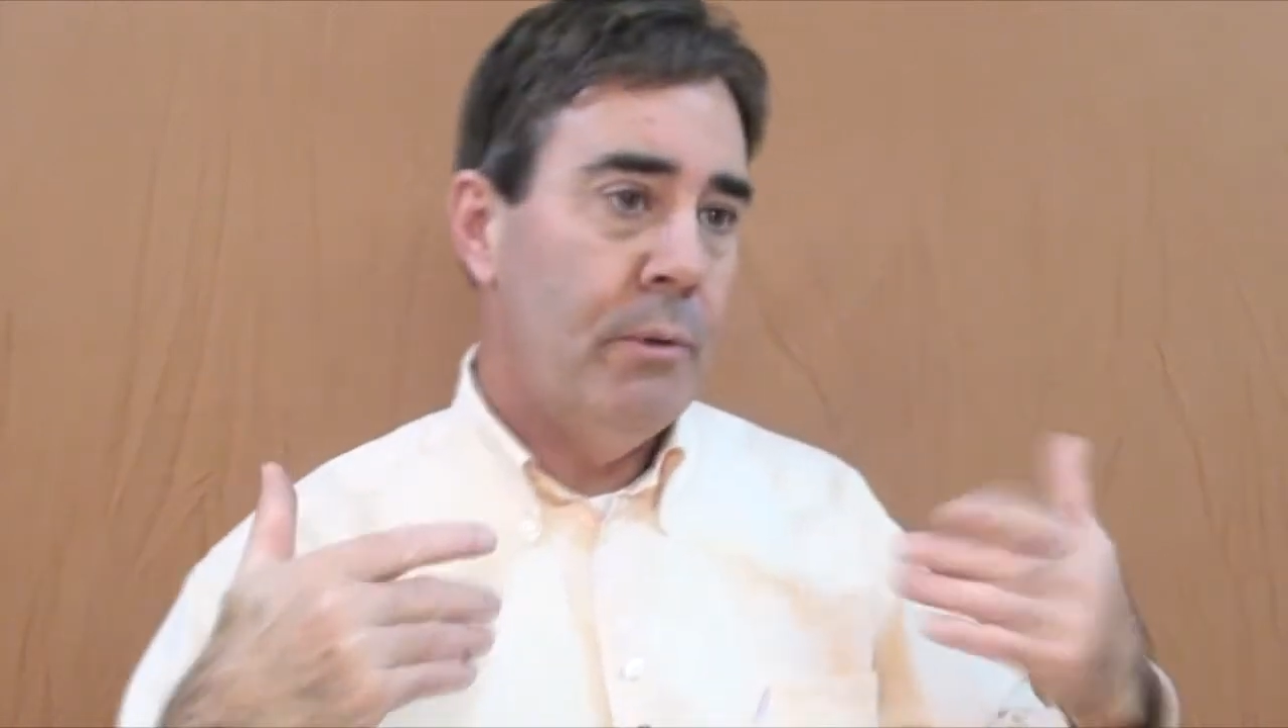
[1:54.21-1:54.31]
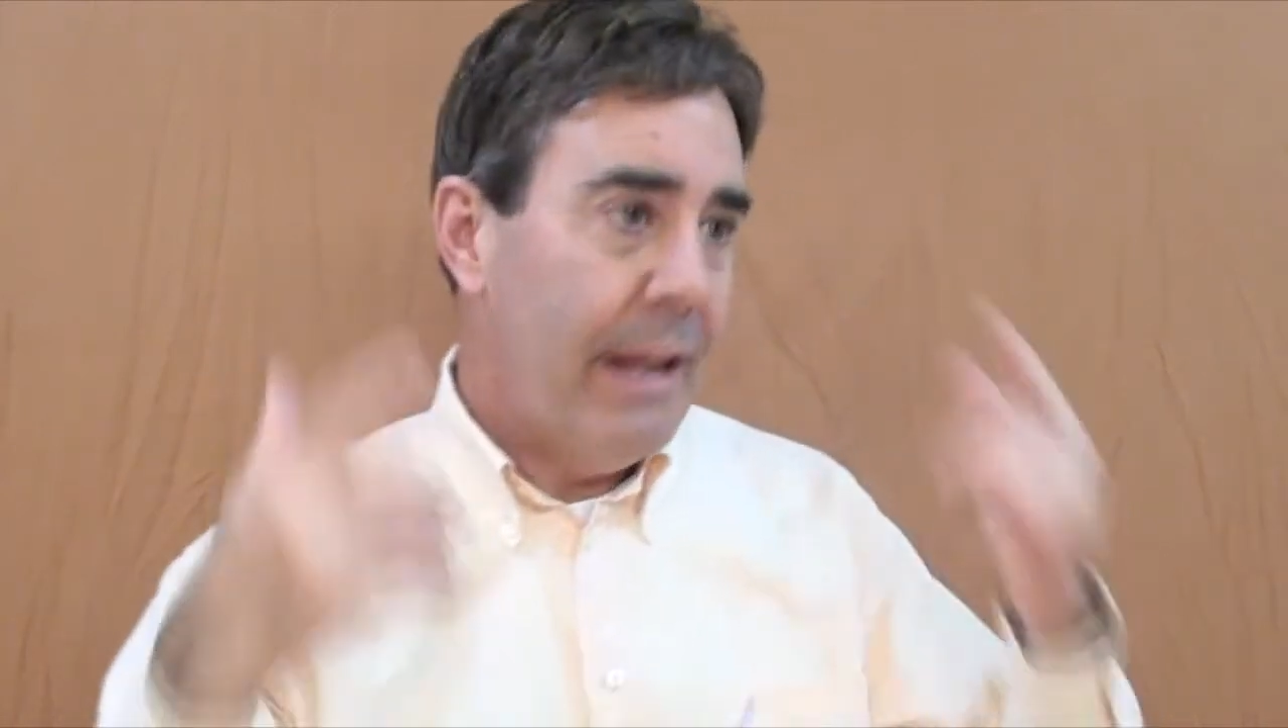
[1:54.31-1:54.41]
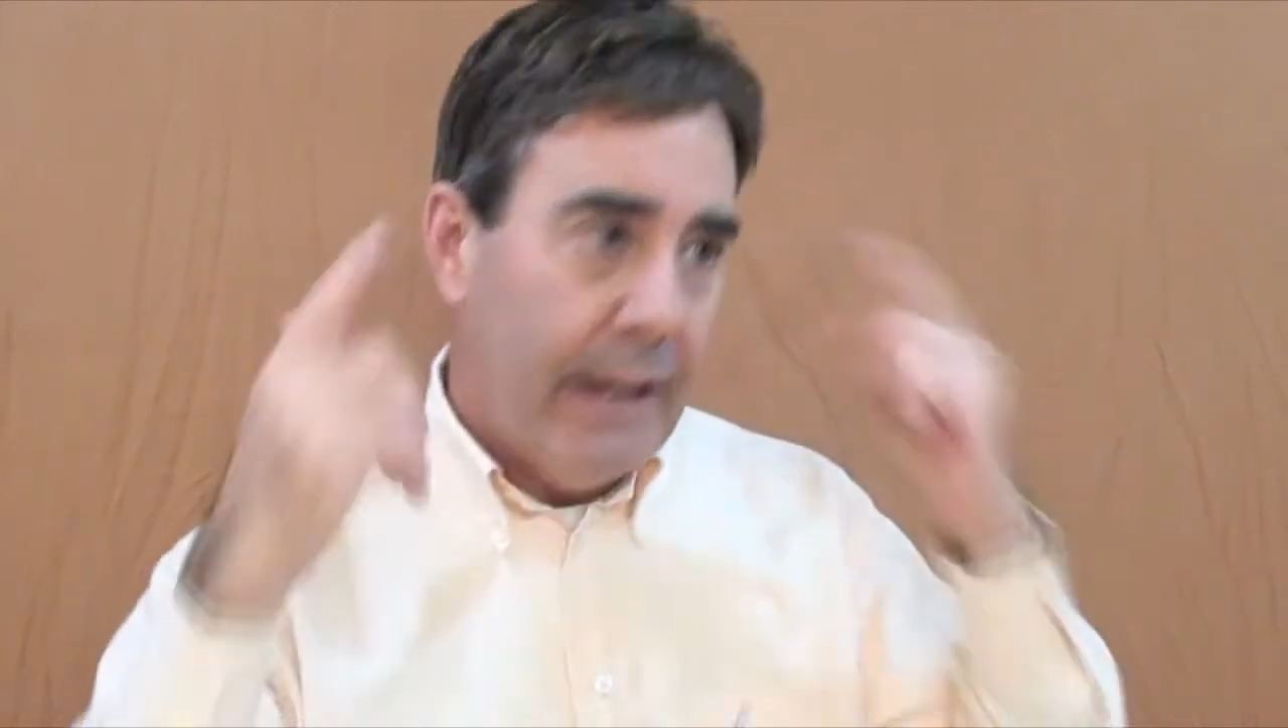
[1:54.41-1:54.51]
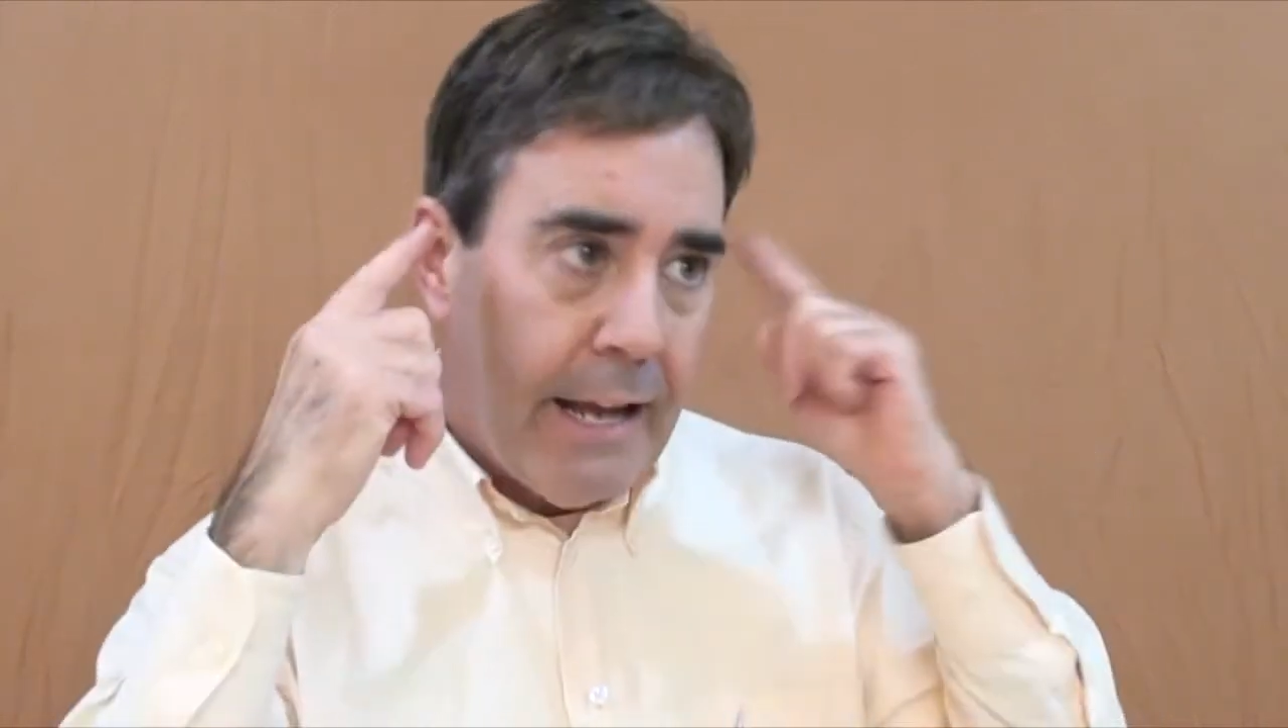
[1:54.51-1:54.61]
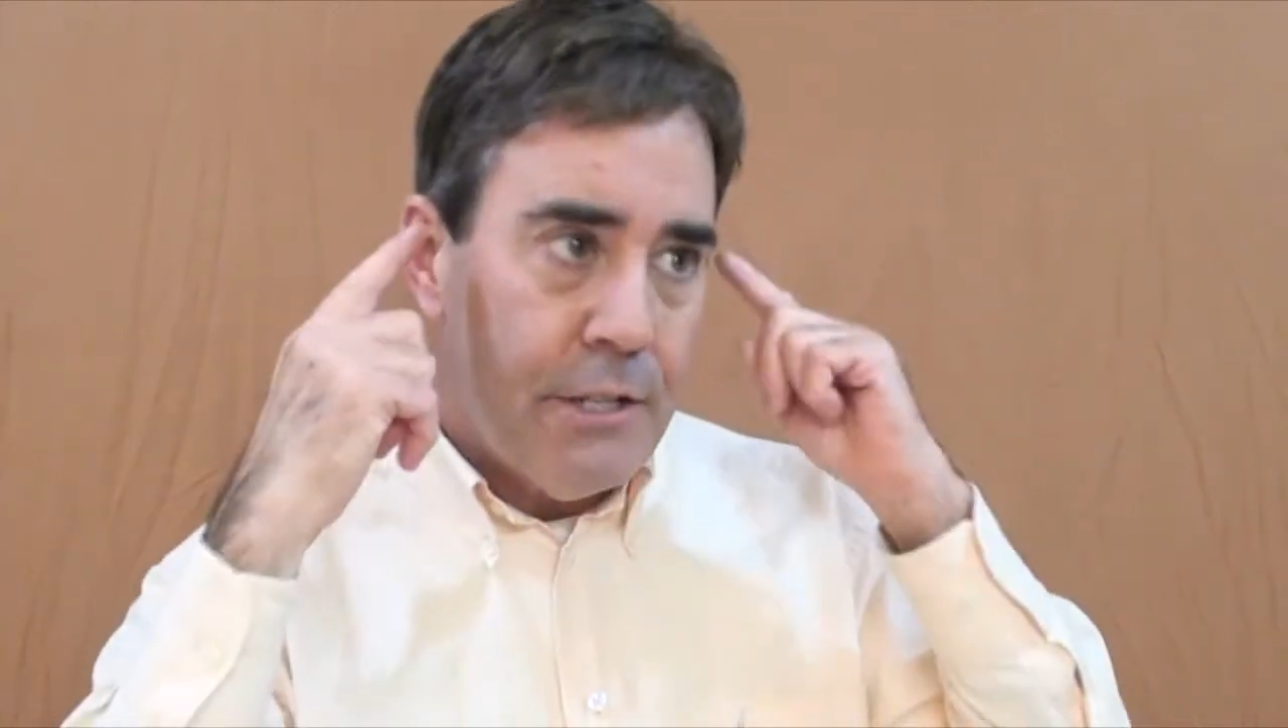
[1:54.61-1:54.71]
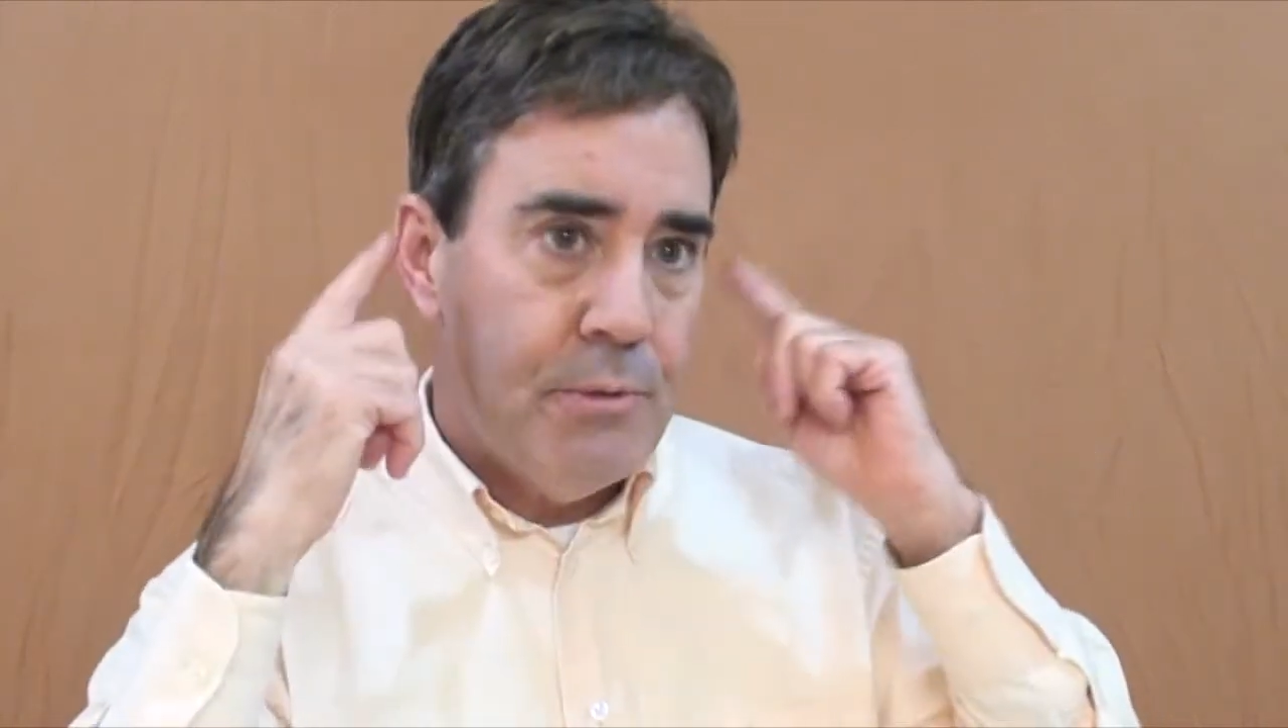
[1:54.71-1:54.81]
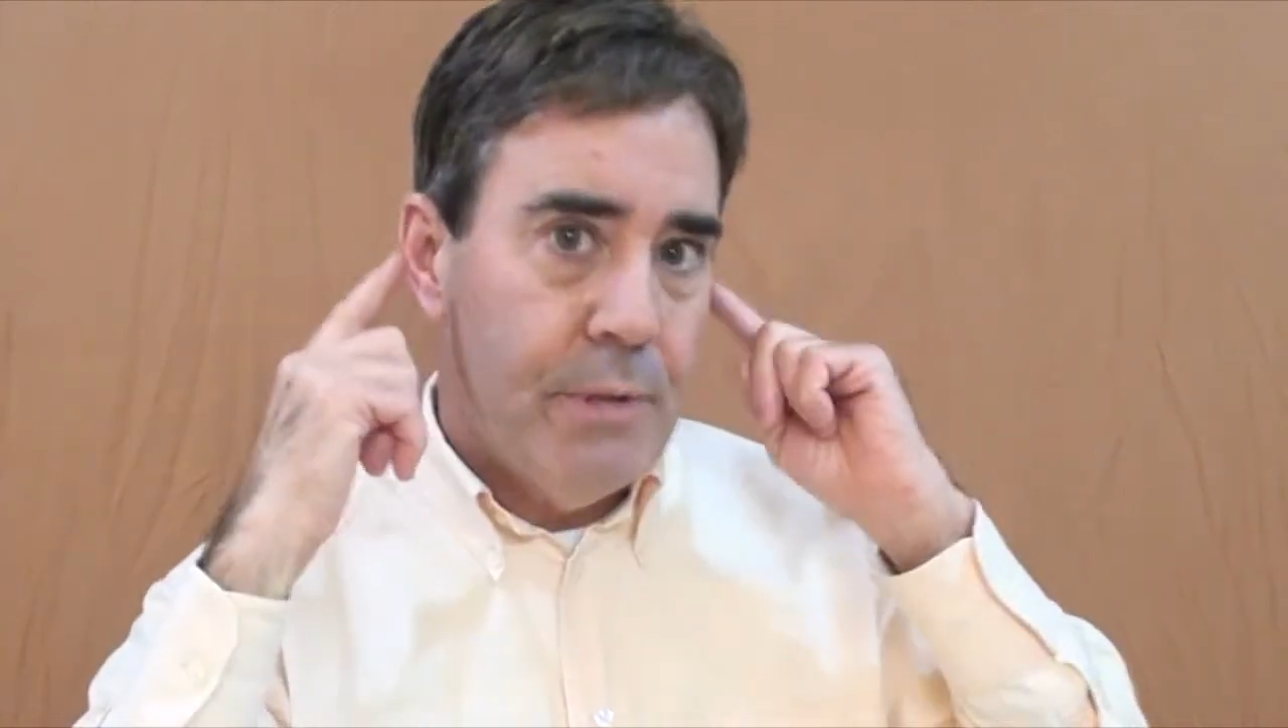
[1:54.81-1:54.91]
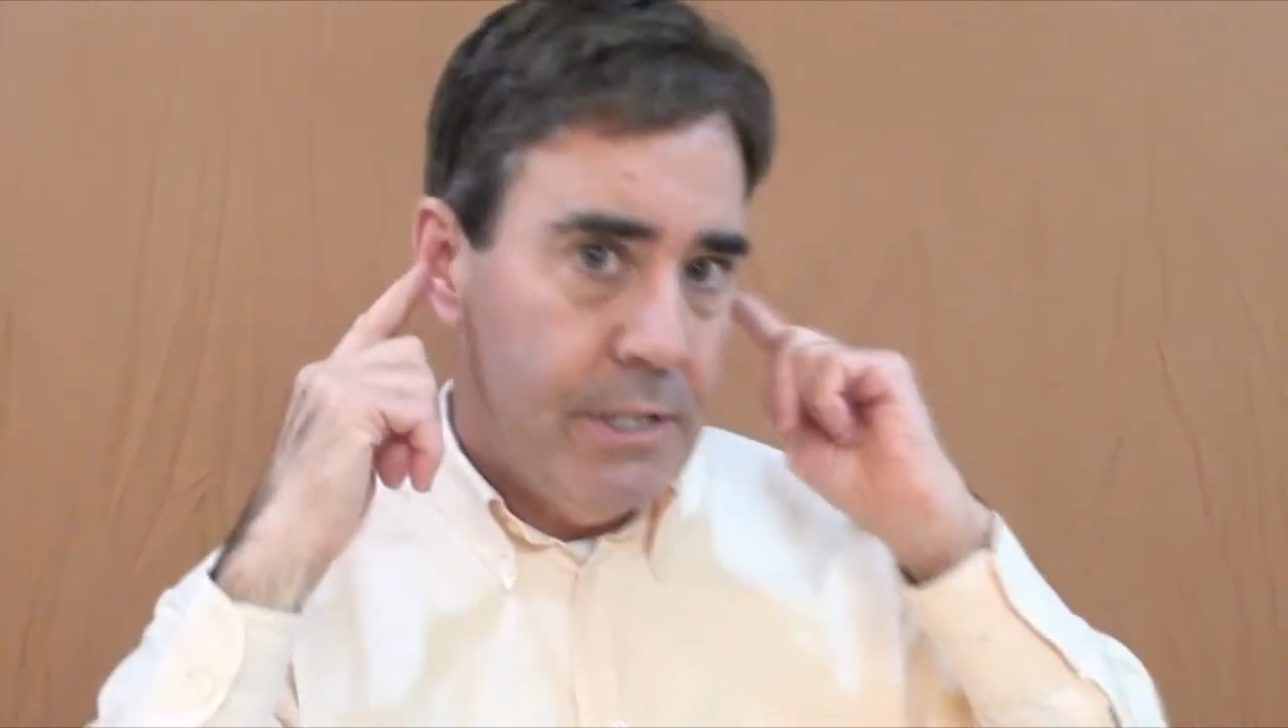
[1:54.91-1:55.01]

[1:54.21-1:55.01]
that extra